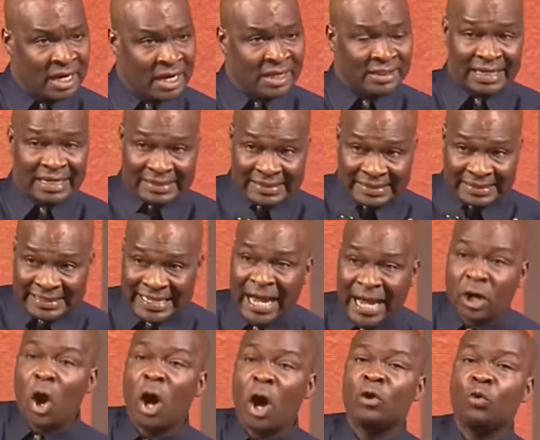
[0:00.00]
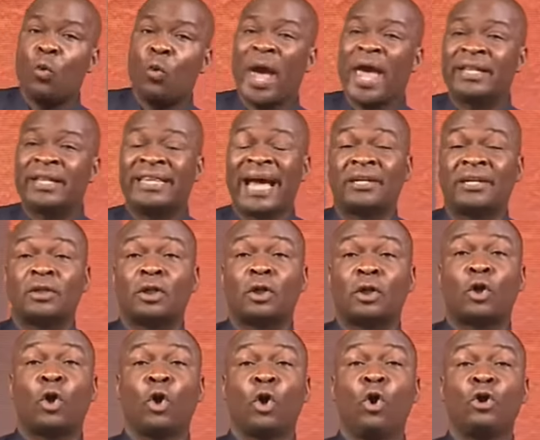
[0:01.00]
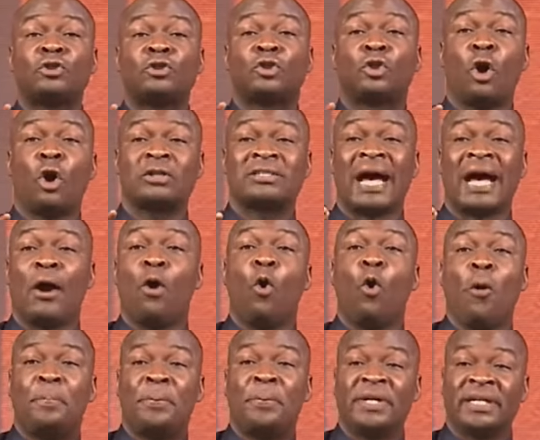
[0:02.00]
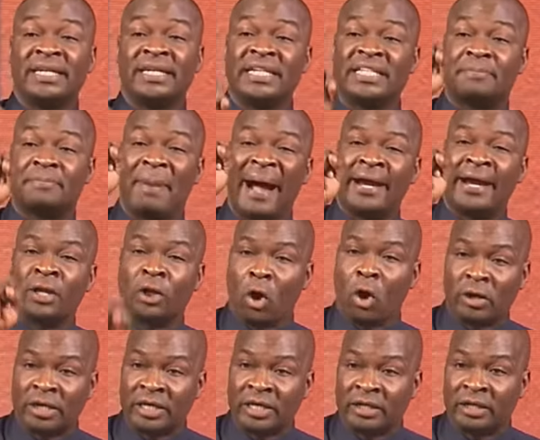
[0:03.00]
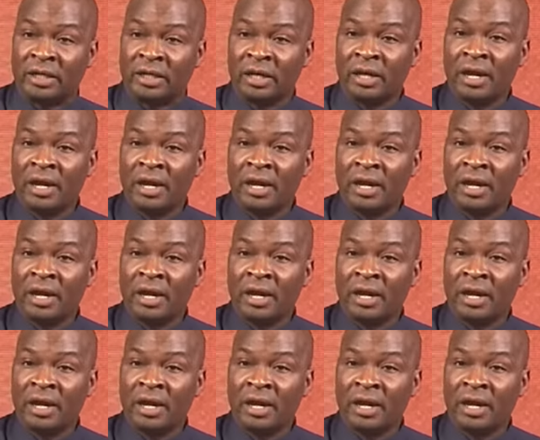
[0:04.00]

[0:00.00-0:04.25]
The second way that closed doors are opened is by knocking.